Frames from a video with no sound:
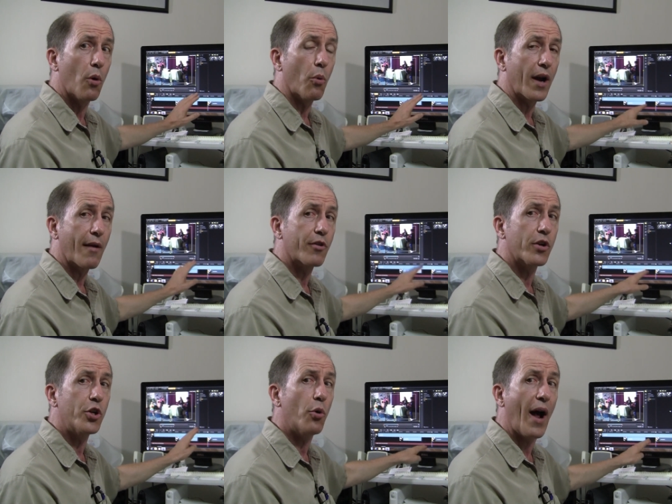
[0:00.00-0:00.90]

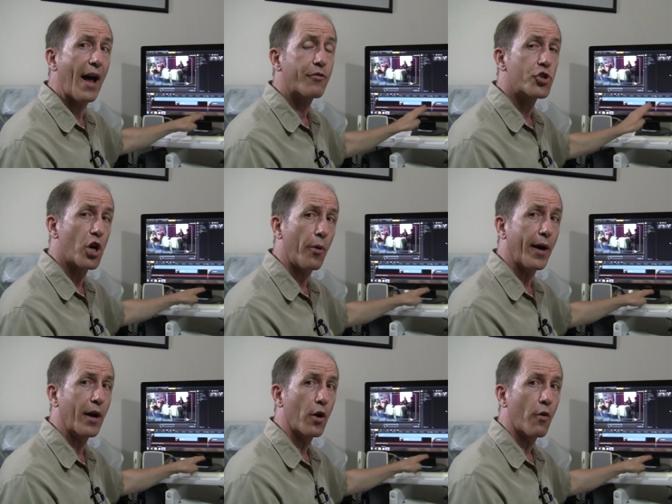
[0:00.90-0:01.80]
whatever you have
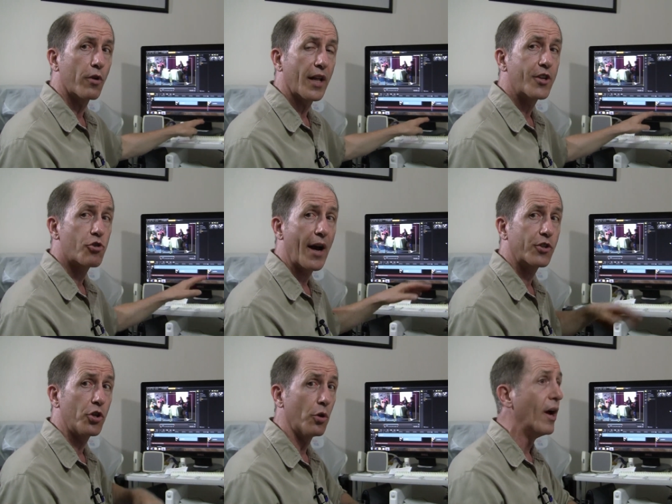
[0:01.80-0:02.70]
showing on overlay track
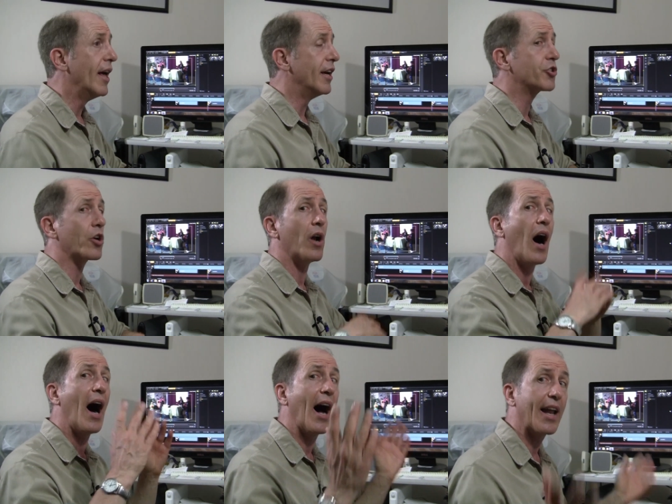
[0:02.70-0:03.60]
two is gonna
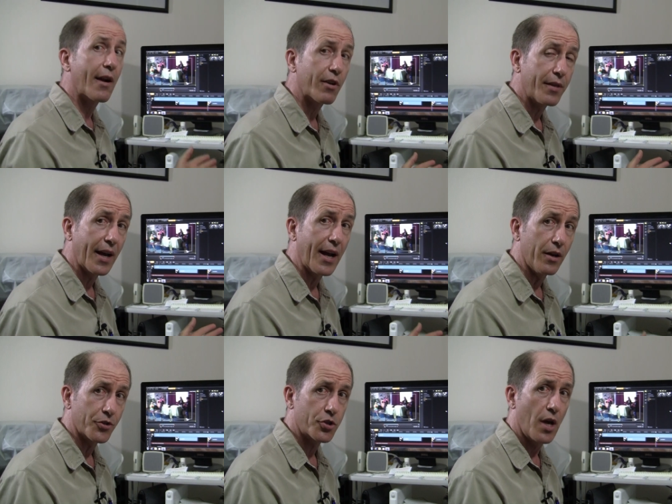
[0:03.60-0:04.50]
hide everything
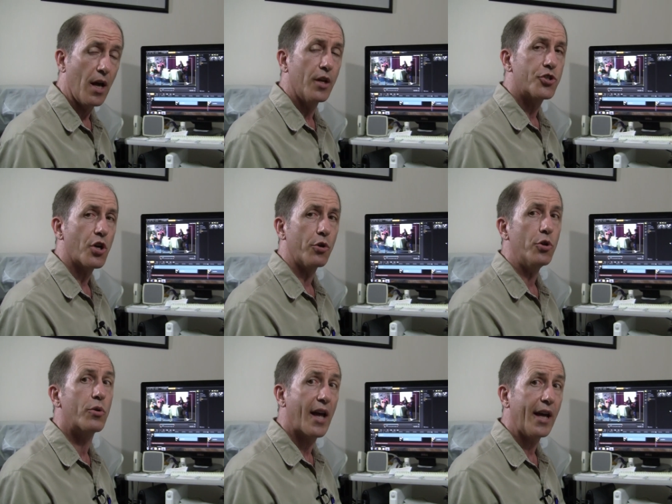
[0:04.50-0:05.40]
else. So
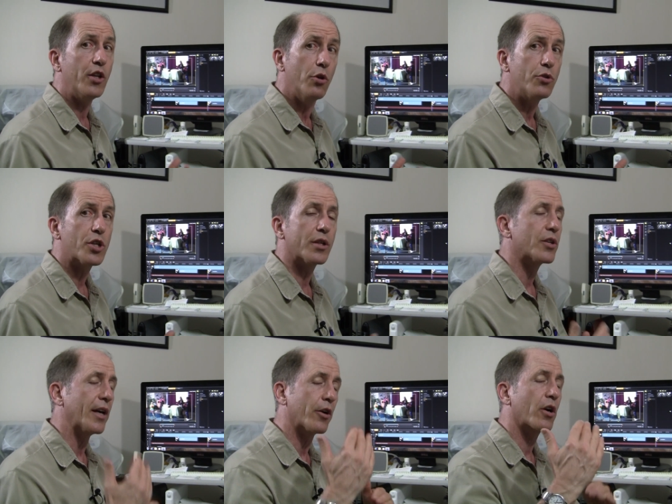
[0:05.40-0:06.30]
you can use it
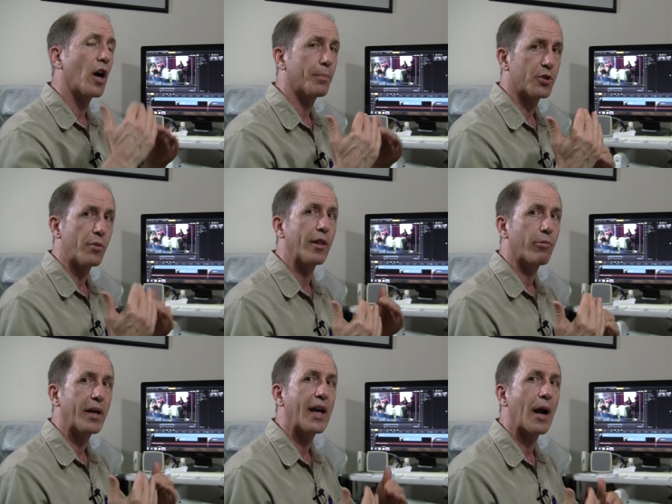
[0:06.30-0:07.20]
to intercut between
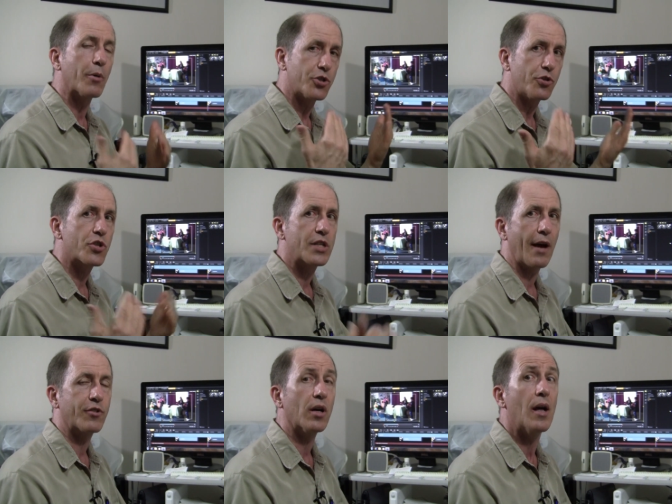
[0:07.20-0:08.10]
three cameras, you just
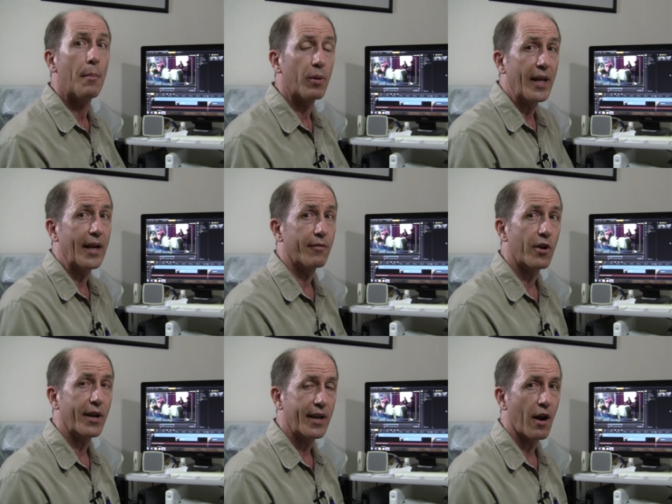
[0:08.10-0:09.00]
have to plan it
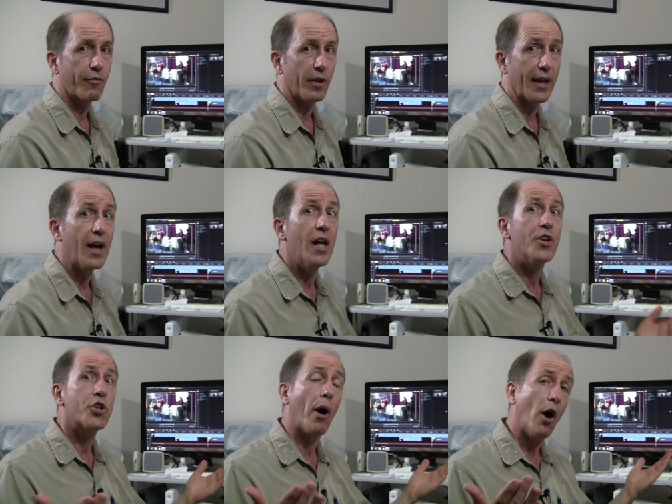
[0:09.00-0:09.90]
very carefully.
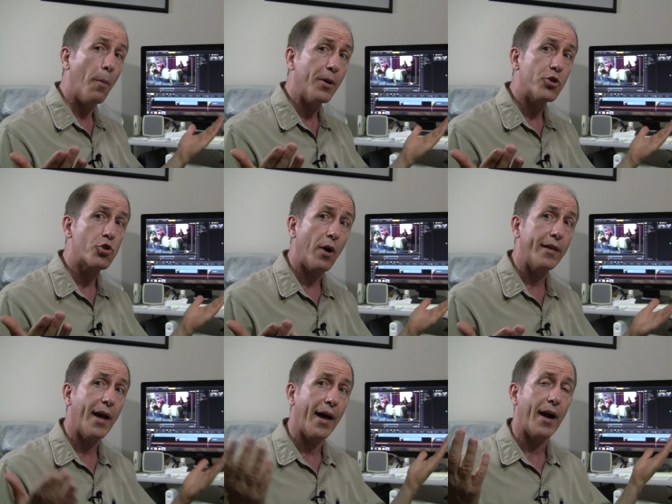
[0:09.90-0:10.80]
So I hope you
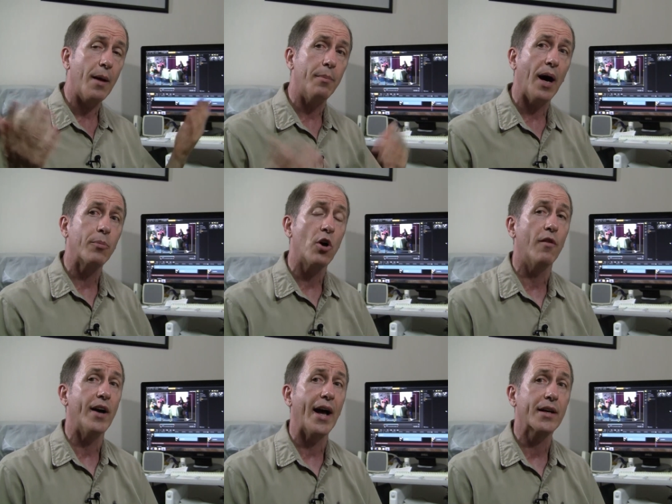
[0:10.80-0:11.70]
enjoyed that. I'm Bob
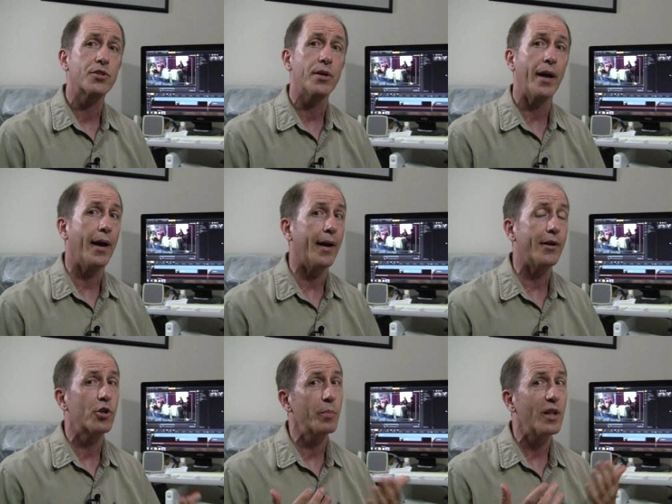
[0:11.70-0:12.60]
Kovacs, and
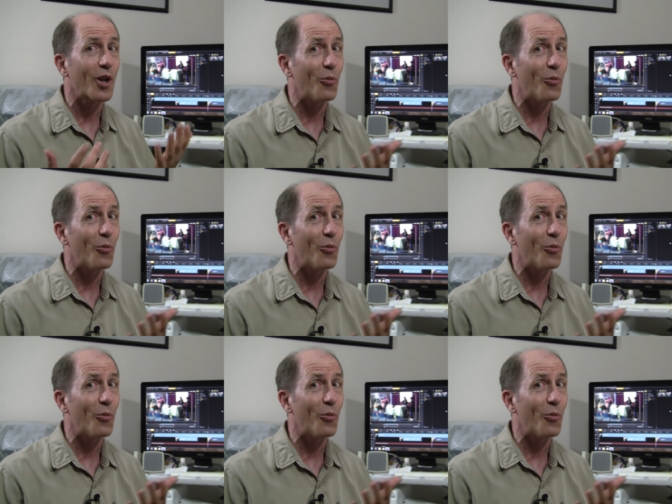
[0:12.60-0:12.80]
it took me a little